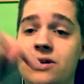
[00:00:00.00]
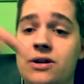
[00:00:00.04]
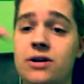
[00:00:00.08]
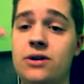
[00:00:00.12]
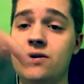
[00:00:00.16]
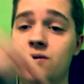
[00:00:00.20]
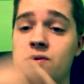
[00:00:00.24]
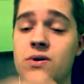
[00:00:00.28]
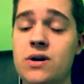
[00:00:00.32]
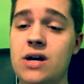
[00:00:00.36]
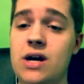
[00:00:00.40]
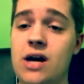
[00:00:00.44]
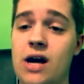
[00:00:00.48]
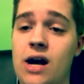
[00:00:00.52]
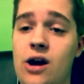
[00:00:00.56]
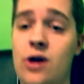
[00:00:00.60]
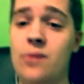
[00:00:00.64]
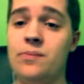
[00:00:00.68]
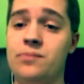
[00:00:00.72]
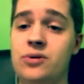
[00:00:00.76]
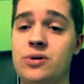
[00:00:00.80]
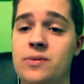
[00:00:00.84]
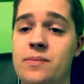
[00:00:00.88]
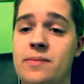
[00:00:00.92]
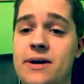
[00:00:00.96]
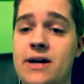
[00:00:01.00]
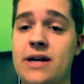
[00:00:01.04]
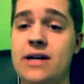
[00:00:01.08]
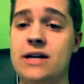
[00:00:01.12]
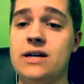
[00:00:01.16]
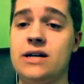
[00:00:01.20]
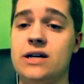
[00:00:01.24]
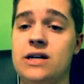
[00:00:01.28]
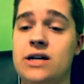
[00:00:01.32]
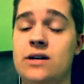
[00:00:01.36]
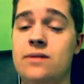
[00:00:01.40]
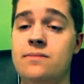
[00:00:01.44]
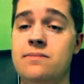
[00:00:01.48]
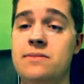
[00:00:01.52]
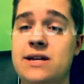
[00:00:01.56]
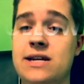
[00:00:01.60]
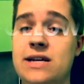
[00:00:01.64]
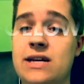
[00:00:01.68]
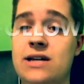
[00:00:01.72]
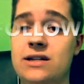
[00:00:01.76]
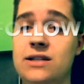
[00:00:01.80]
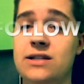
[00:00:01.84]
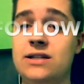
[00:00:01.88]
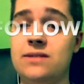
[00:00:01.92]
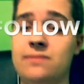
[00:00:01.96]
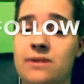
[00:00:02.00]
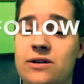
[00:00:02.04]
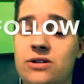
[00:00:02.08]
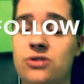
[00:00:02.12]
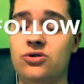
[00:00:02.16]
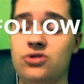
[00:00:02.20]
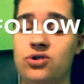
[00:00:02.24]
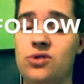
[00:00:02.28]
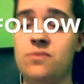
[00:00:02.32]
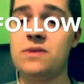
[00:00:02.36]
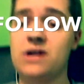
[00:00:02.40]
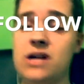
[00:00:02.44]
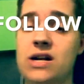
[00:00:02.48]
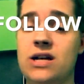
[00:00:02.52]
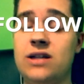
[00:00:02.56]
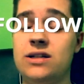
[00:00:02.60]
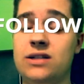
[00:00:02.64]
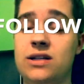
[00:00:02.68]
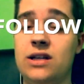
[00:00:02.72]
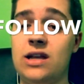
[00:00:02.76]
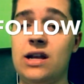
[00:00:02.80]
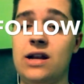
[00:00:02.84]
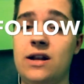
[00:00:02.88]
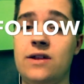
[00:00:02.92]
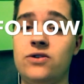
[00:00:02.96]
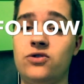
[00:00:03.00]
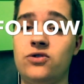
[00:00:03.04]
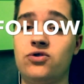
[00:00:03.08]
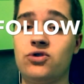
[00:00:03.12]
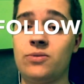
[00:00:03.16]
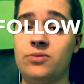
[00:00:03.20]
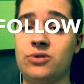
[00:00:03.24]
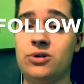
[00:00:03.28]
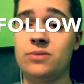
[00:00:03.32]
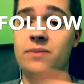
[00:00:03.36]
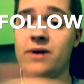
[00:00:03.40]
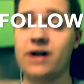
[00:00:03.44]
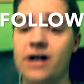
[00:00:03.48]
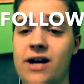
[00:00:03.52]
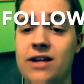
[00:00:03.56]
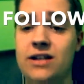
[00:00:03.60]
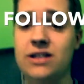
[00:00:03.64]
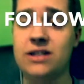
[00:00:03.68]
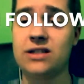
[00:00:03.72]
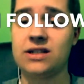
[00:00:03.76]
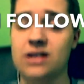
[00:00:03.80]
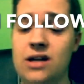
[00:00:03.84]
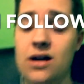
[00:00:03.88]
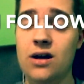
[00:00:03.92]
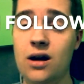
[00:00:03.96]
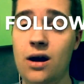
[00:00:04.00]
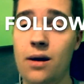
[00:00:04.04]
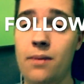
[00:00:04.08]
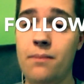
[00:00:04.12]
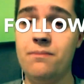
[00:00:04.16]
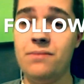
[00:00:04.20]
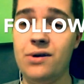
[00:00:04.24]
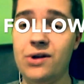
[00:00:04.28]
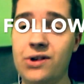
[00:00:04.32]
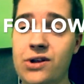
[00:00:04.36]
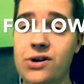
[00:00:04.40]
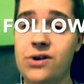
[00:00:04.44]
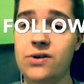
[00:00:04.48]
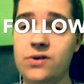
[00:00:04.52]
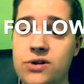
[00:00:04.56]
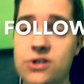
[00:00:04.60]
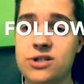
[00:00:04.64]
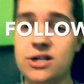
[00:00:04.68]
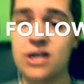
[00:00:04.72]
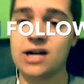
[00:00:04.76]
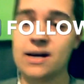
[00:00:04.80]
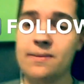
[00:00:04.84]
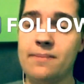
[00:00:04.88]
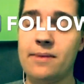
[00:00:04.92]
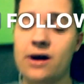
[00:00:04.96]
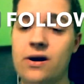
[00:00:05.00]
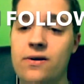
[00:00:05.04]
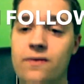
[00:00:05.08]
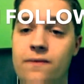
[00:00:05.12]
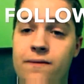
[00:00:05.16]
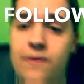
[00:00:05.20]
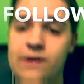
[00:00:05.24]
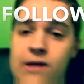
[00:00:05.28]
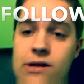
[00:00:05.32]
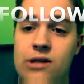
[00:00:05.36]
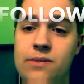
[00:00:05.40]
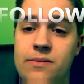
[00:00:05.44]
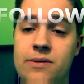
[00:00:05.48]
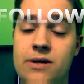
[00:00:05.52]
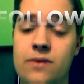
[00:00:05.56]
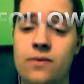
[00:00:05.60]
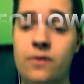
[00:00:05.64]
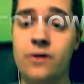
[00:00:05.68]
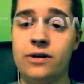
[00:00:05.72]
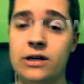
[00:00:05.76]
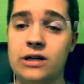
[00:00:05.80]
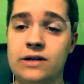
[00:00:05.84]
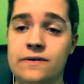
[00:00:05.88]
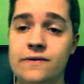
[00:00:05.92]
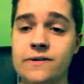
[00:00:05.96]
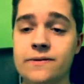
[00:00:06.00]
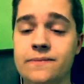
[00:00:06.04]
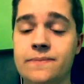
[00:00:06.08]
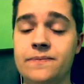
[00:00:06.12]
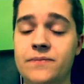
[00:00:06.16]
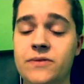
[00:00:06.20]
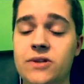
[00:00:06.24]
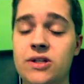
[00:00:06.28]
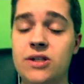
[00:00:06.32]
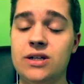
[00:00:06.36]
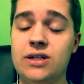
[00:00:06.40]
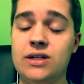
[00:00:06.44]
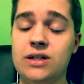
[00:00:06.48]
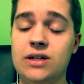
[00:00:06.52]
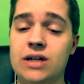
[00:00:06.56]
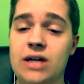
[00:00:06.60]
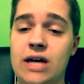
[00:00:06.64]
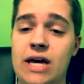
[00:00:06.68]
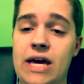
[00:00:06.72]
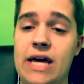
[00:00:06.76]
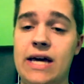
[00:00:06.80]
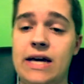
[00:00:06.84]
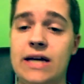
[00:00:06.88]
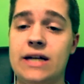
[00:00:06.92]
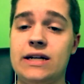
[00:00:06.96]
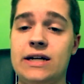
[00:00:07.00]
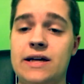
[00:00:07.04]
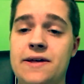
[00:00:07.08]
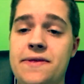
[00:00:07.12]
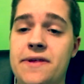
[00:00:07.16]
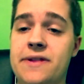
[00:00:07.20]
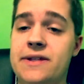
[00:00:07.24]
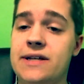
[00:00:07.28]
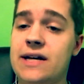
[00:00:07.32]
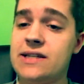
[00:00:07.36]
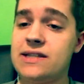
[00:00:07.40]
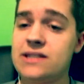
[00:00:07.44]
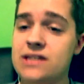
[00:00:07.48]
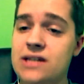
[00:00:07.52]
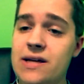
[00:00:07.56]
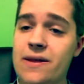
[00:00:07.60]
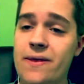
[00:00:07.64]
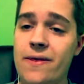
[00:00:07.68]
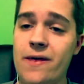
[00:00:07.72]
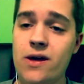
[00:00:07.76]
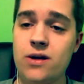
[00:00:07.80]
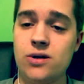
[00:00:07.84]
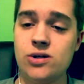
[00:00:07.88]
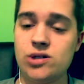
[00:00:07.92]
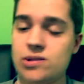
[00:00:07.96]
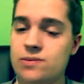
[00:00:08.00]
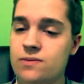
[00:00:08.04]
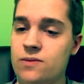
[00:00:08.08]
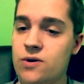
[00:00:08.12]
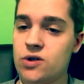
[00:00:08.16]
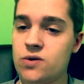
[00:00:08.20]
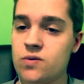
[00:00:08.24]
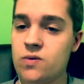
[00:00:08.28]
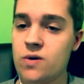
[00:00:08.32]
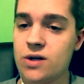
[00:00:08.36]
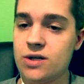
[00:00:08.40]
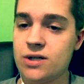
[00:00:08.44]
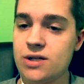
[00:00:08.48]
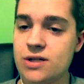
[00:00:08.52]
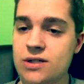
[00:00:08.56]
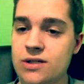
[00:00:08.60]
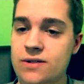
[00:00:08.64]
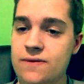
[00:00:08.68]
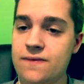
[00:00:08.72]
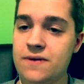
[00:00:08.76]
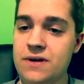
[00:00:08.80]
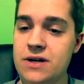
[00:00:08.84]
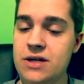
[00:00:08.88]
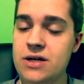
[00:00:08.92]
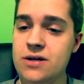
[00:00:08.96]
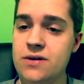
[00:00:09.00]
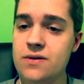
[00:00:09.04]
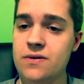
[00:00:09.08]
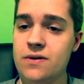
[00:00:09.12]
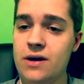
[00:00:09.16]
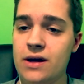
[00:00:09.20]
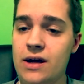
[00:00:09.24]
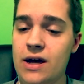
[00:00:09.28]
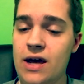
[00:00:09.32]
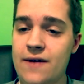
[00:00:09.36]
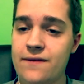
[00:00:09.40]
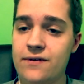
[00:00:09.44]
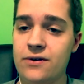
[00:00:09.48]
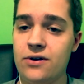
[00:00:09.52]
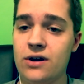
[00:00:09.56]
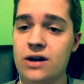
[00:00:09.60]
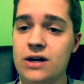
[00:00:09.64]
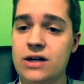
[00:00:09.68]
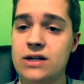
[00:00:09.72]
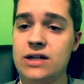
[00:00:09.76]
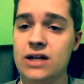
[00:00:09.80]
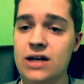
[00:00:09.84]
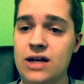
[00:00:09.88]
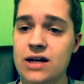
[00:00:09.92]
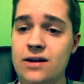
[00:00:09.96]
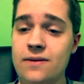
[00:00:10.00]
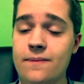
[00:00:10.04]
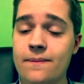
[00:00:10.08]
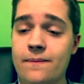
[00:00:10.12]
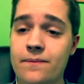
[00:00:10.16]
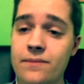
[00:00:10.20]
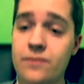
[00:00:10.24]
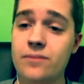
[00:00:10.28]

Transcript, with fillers: below. I'll put my uh, medias, my social medias in the description box below. Check them out, follow me, whatever. And I think that's it. Thank you so much for watching this video. Have a great day.